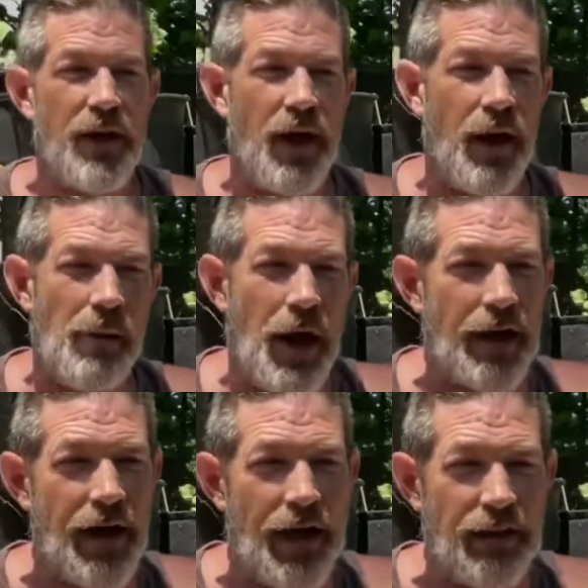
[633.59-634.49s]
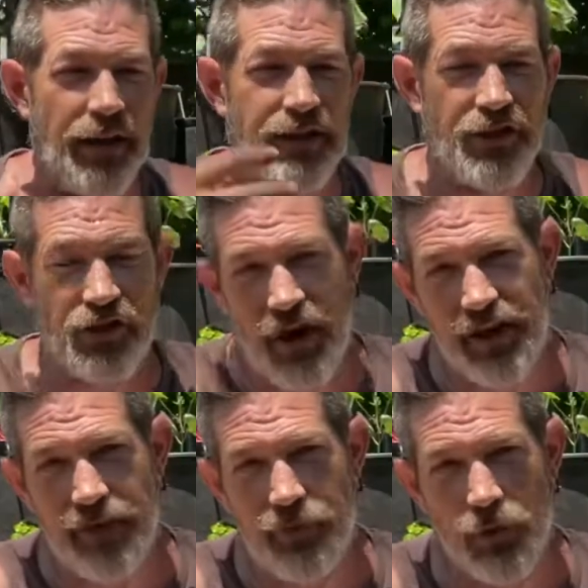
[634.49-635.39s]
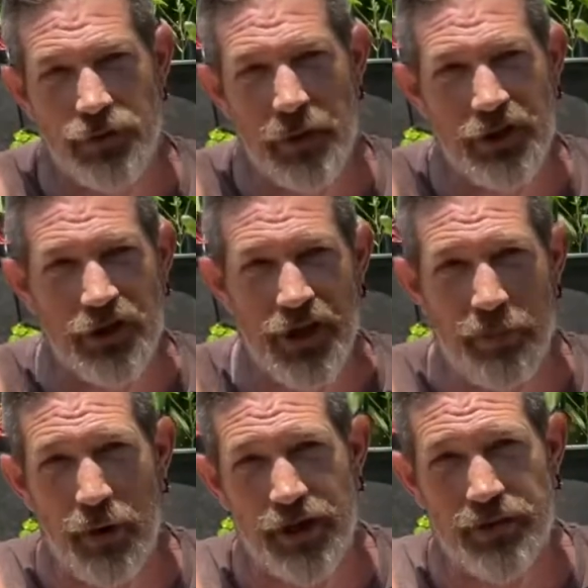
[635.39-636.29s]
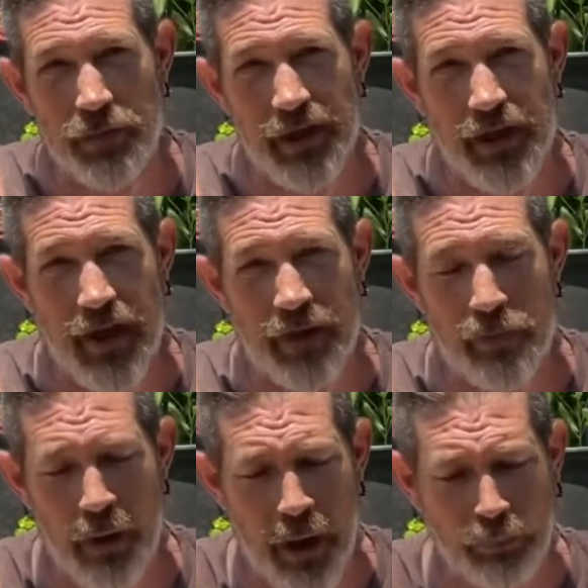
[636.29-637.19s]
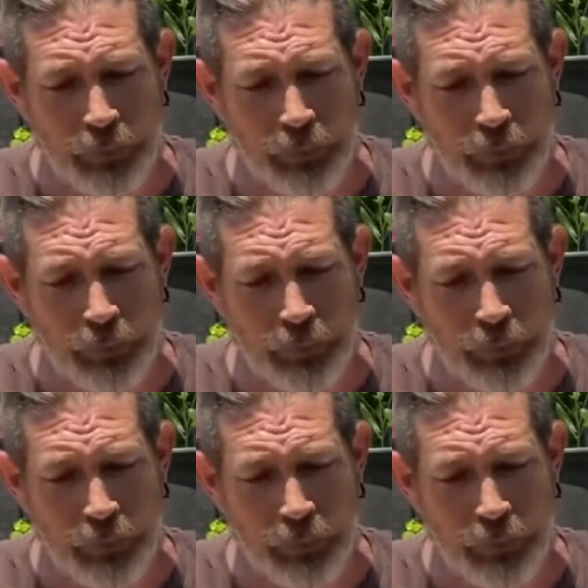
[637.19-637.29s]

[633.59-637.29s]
I like to try to give you as much as I possibly can. But